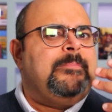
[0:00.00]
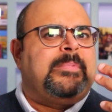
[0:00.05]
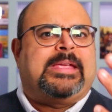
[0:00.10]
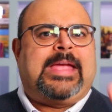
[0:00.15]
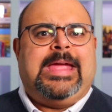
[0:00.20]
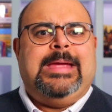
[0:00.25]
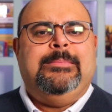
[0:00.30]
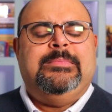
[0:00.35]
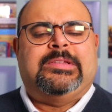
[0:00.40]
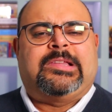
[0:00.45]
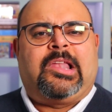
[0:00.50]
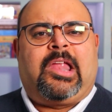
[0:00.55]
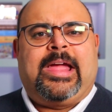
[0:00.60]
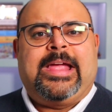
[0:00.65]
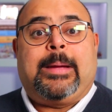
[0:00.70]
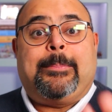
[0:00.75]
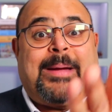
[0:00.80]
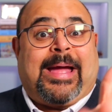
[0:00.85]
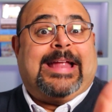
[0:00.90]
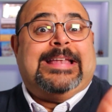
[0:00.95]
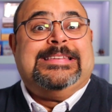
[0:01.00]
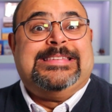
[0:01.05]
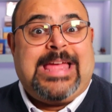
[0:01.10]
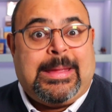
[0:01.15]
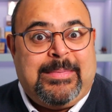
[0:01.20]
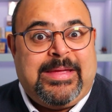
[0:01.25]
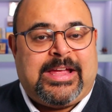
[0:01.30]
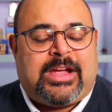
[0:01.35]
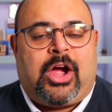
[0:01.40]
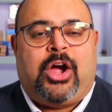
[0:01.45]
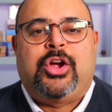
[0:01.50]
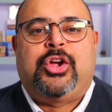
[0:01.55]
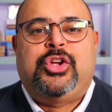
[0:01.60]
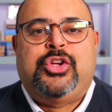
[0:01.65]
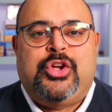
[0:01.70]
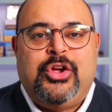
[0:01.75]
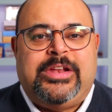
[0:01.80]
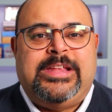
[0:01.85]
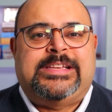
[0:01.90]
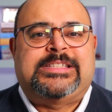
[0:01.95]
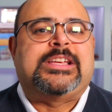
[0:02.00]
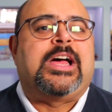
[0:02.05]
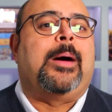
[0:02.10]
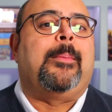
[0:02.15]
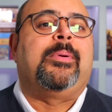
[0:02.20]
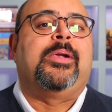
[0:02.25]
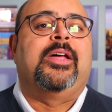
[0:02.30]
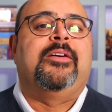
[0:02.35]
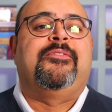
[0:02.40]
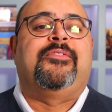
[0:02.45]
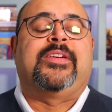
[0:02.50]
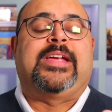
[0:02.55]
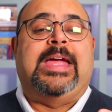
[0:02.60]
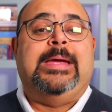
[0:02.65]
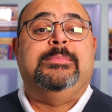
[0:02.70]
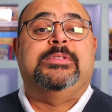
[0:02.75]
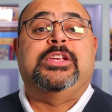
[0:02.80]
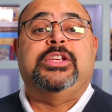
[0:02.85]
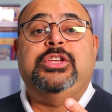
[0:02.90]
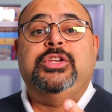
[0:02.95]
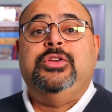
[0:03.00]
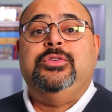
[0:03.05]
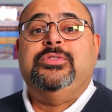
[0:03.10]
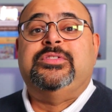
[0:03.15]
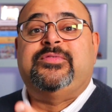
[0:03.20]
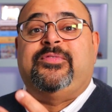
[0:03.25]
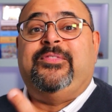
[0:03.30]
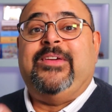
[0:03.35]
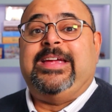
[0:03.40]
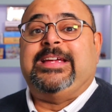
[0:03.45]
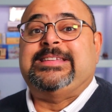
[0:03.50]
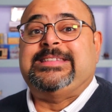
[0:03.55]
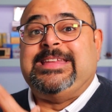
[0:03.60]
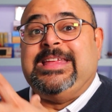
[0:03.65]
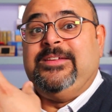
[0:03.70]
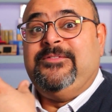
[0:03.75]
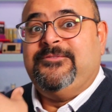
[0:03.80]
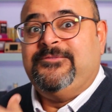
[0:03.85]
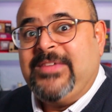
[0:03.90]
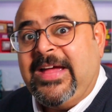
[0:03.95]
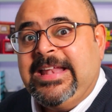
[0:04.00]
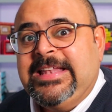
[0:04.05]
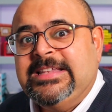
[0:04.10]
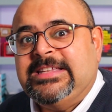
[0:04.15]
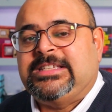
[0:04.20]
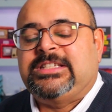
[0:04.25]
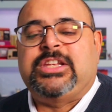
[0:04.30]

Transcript: Games like Pandemic, a good example of games that use fixed events.